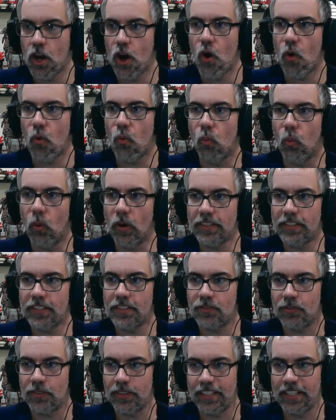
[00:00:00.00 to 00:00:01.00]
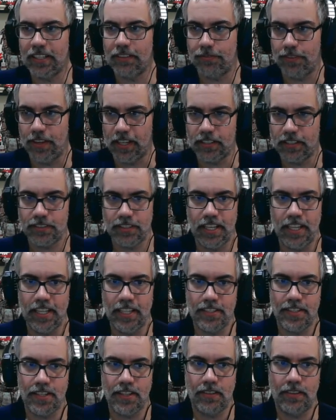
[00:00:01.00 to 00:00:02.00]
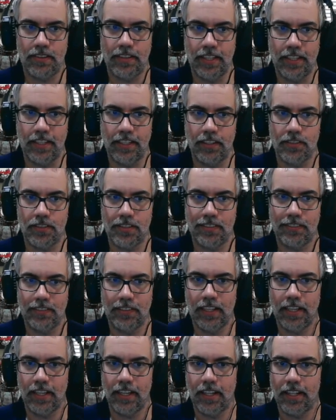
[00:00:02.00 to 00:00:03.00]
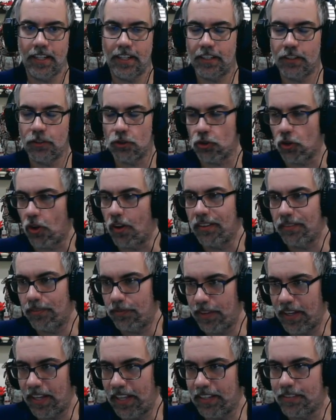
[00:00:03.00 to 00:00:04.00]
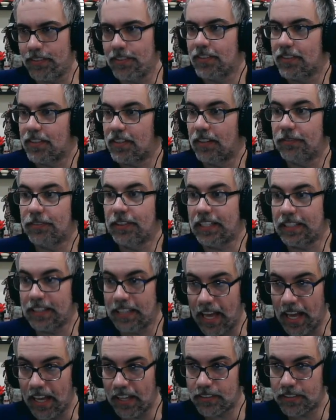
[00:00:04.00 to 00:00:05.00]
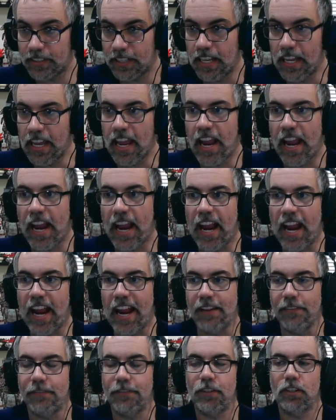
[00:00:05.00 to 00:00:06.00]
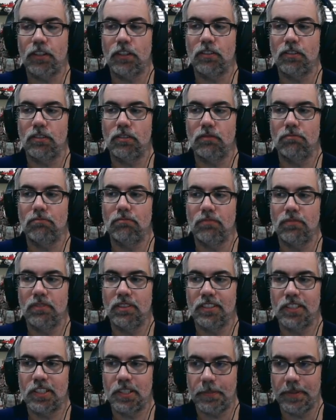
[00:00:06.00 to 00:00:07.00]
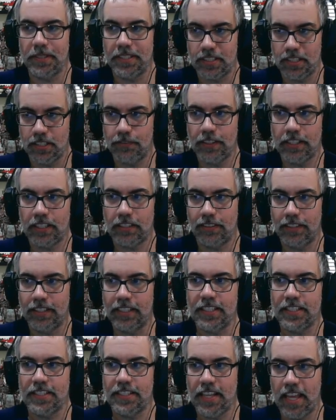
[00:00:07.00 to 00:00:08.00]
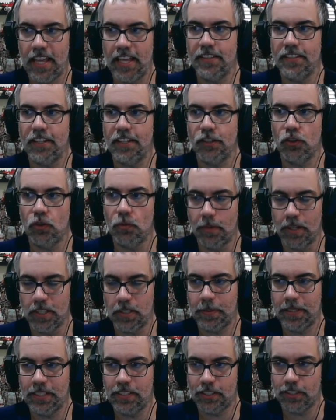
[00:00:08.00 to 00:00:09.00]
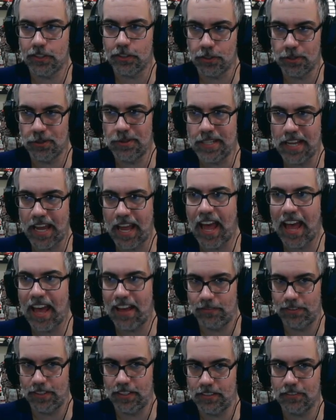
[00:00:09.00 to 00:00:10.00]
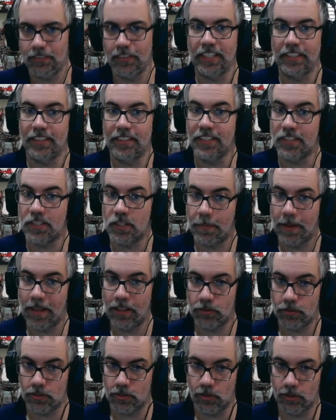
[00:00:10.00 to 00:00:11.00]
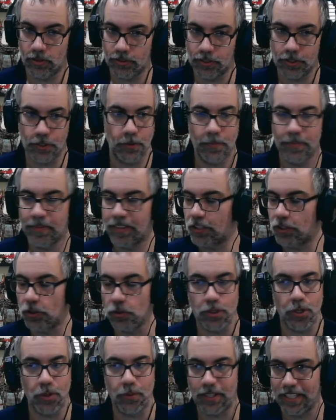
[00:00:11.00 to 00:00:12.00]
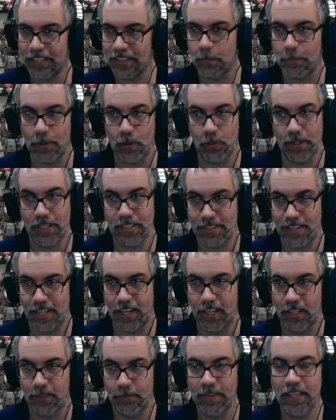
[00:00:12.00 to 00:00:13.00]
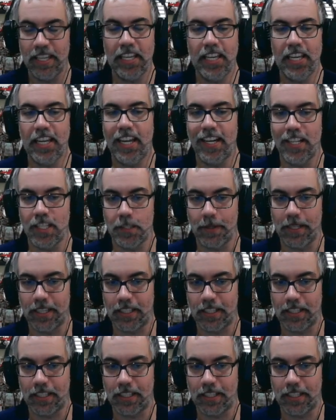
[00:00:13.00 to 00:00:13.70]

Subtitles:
What this really affects is things like draw events and stuff like that. If your specific thing says you must be tier 2 to have it, like these spells and all do, you don't get the bonus there. It has been